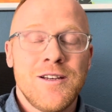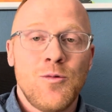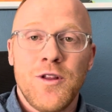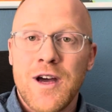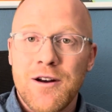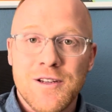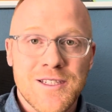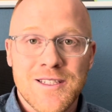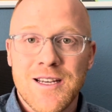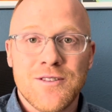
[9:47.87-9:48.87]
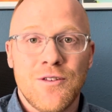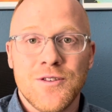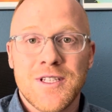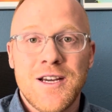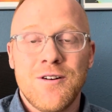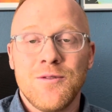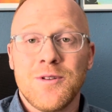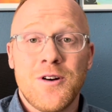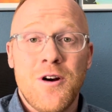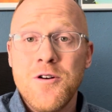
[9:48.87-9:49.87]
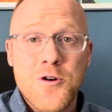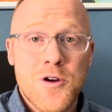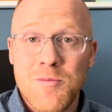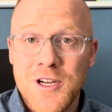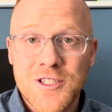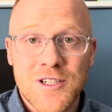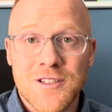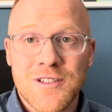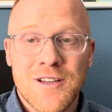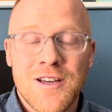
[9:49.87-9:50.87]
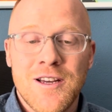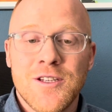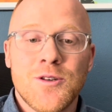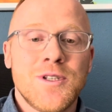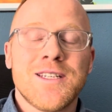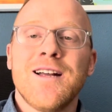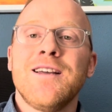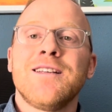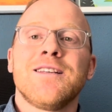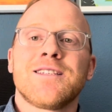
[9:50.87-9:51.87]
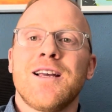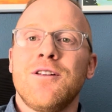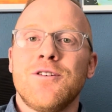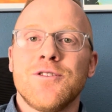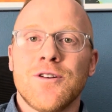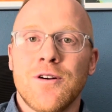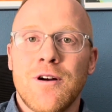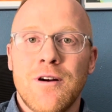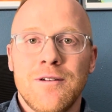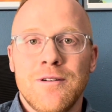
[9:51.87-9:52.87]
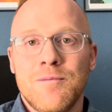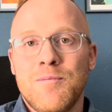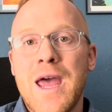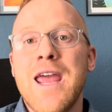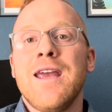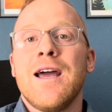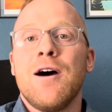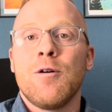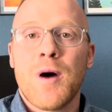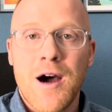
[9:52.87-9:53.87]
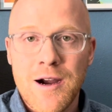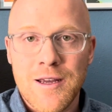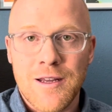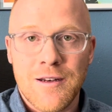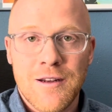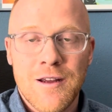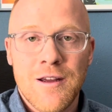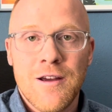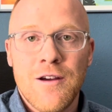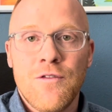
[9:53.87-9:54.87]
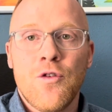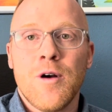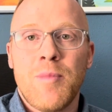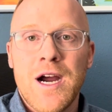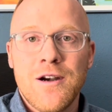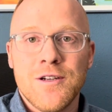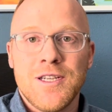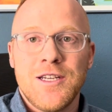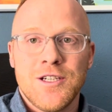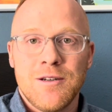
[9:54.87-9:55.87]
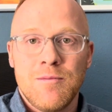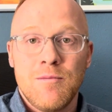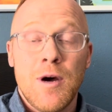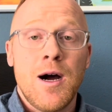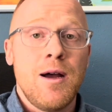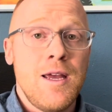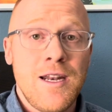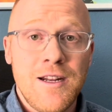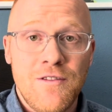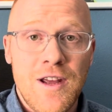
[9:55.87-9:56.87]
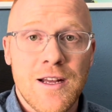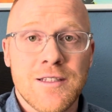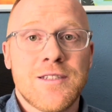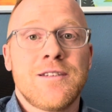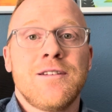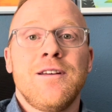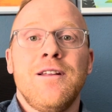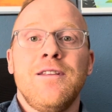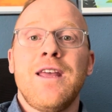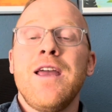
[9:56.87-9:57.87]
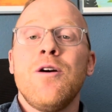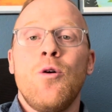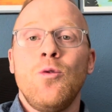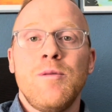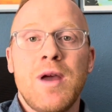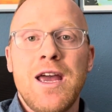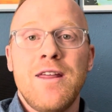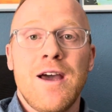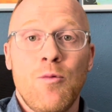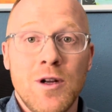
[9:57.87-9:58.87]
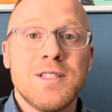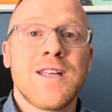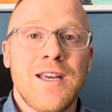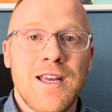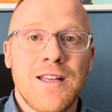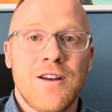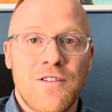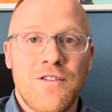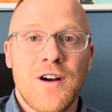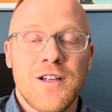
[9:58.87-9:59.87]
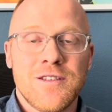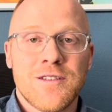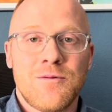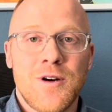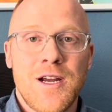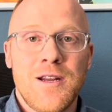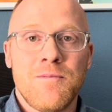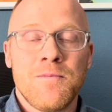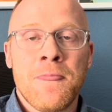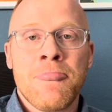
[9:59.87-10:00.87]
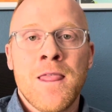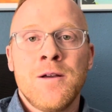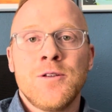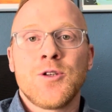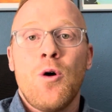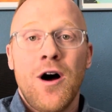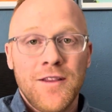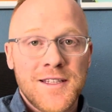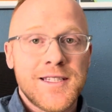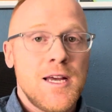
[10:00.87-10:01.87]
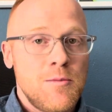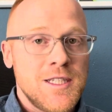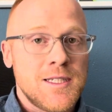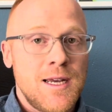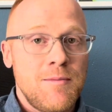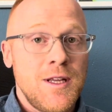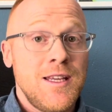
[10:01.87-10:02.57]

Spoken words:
Without a successful sale, there are no commissions. So it's not like the sellers are paying out of pocket for a buyer's agent in advance. they only pay that once they get their funds, right? So on the settlement statement,